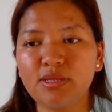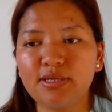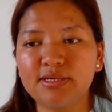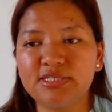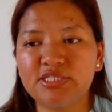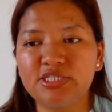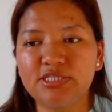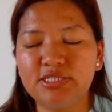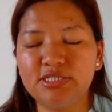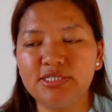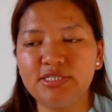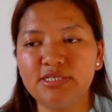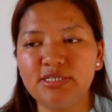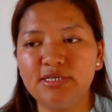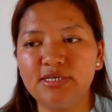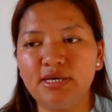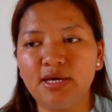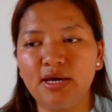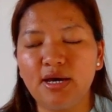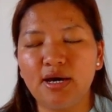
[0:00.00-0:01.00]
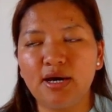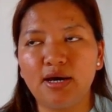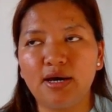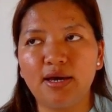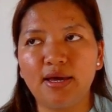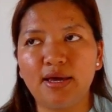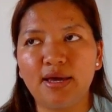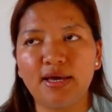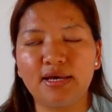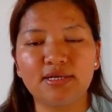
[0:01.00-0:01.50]
She
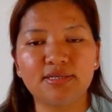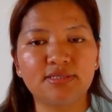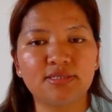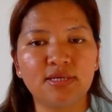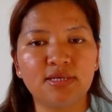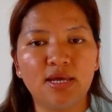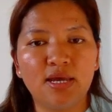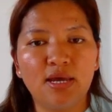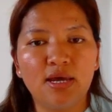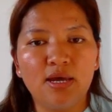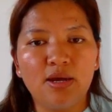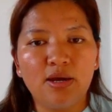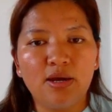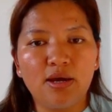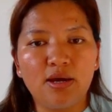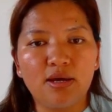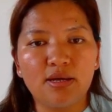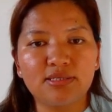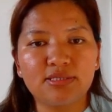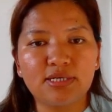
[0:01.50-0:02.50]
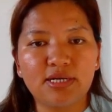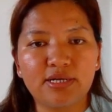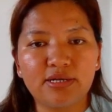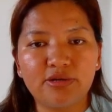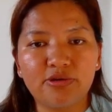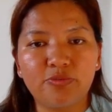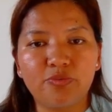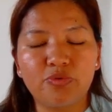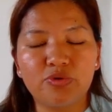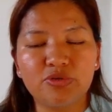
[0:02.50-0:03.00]
has
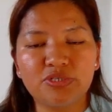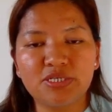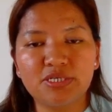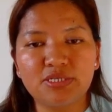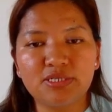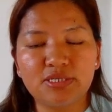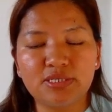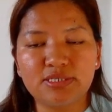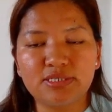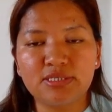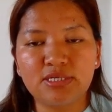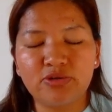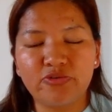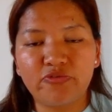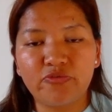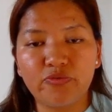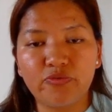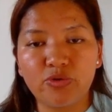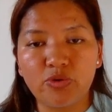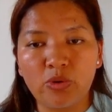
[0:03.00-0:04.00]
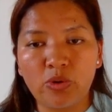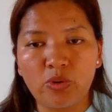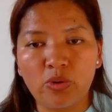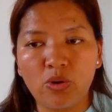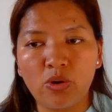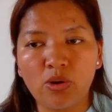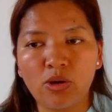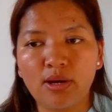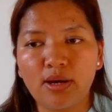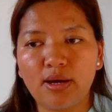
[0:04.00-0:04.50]
started her process in the state of New
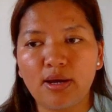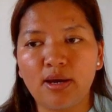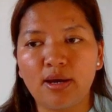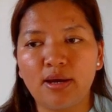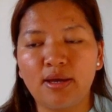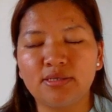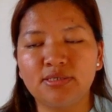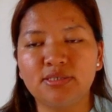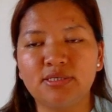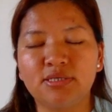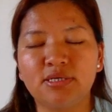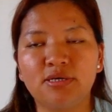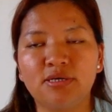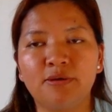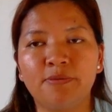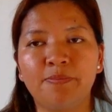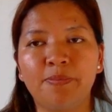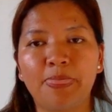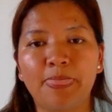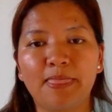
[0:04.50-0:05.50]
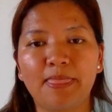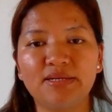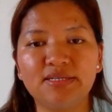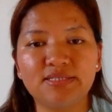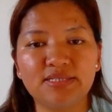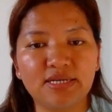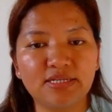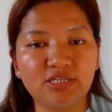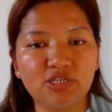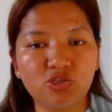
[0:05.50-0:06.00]
York and
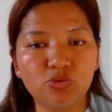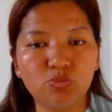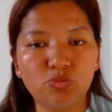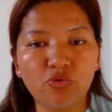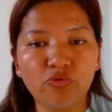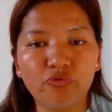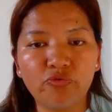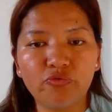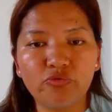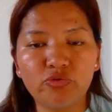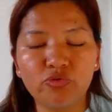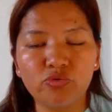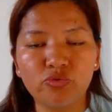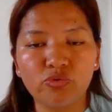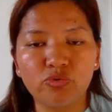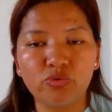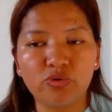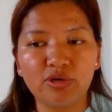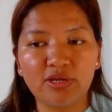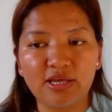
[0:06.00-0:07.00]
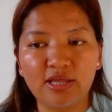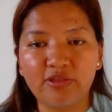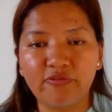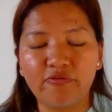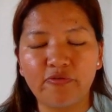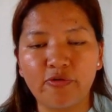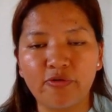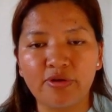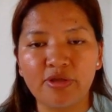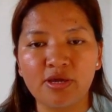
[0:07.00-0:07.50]
decided to move to
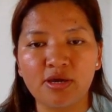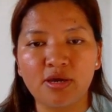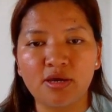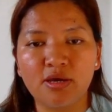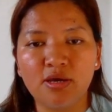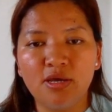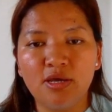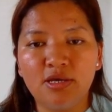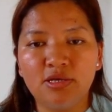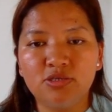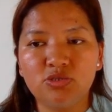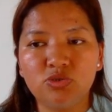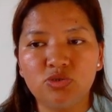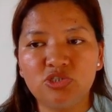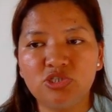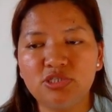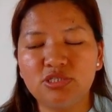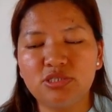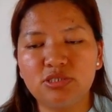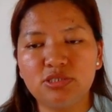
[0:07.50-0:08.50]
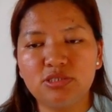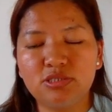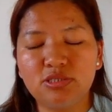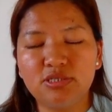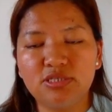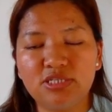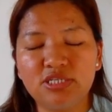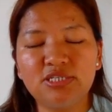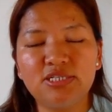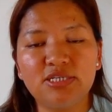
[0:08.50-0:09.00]
California. So
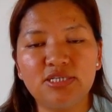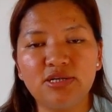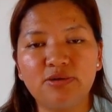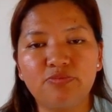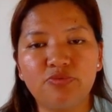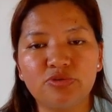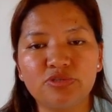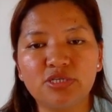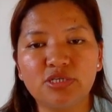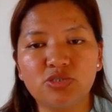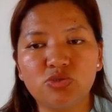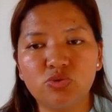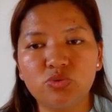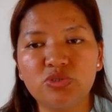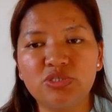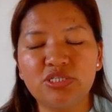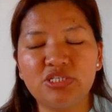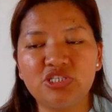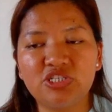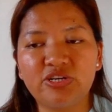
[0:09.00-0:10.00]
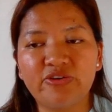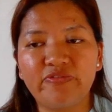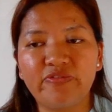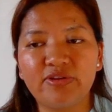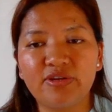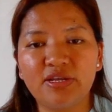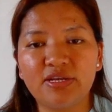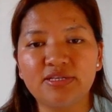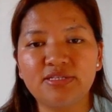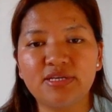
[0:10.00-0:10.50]
she did her process through
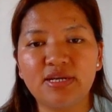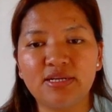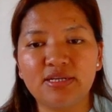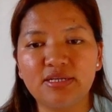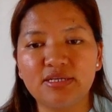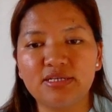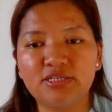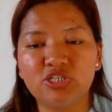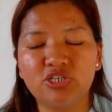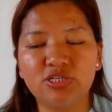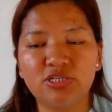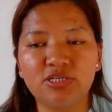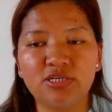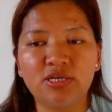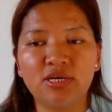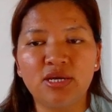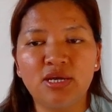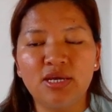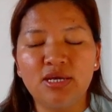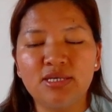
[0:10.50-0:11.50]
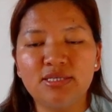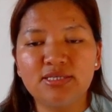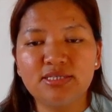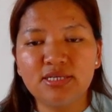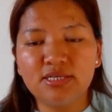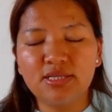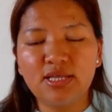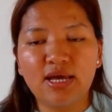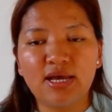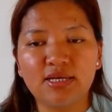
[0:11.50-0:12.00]
CGFNS, and she
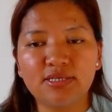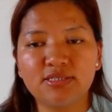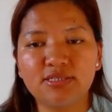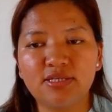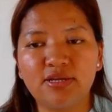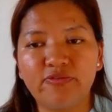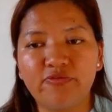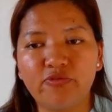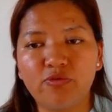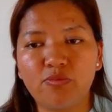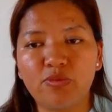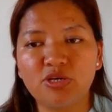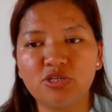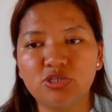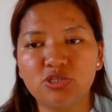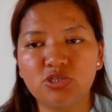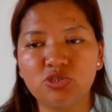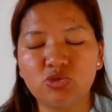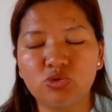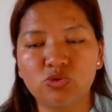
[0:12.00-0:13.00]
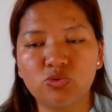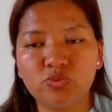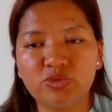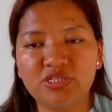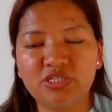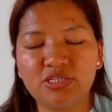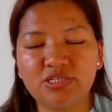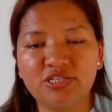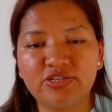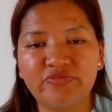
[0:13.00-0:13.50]
still has the information stored
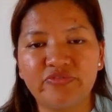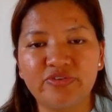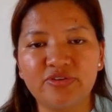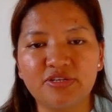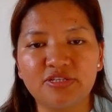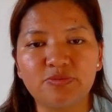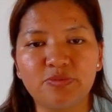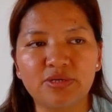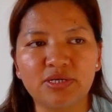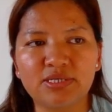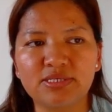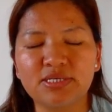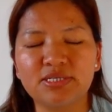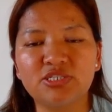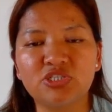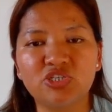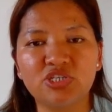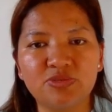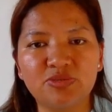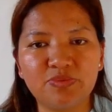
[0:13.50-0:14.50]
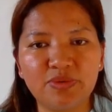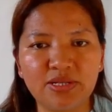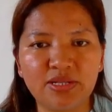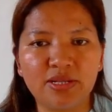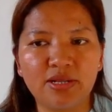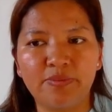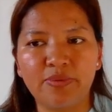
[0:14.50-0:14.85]
with CGFNS because it's just been